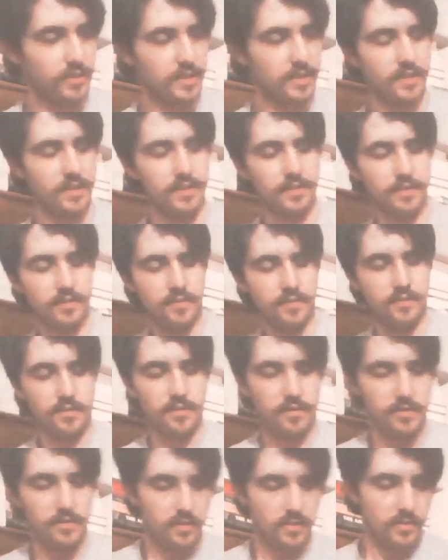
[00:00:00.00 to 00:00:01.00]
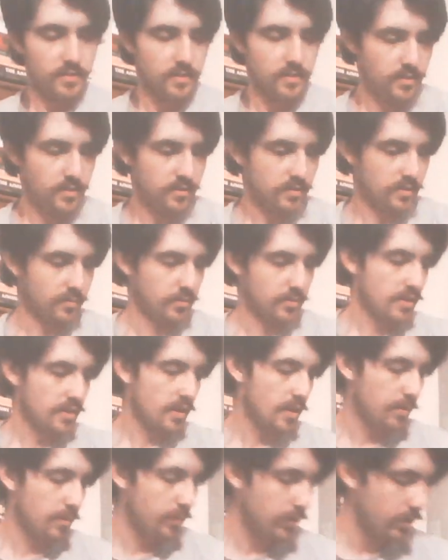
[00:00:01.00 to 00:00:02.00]
leg, same
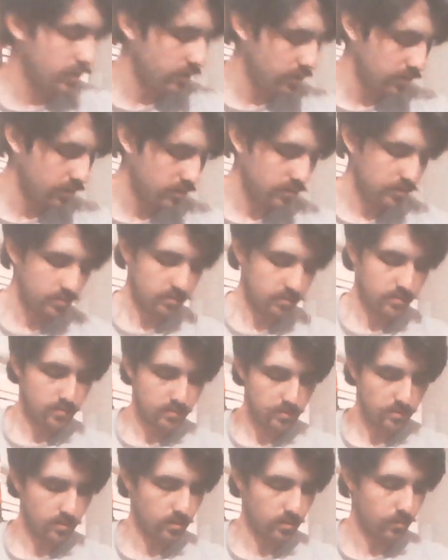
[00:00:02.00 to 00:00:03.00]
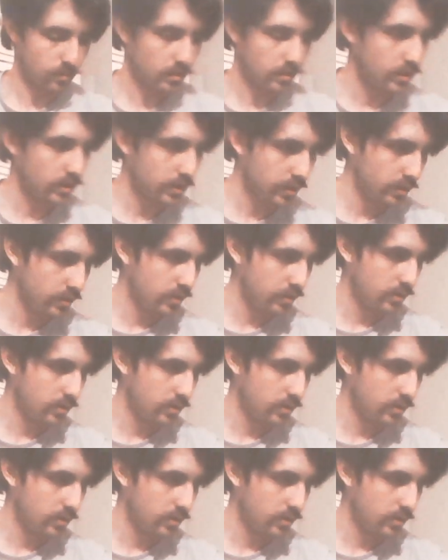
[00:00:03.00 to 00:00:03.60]
setup, go wide.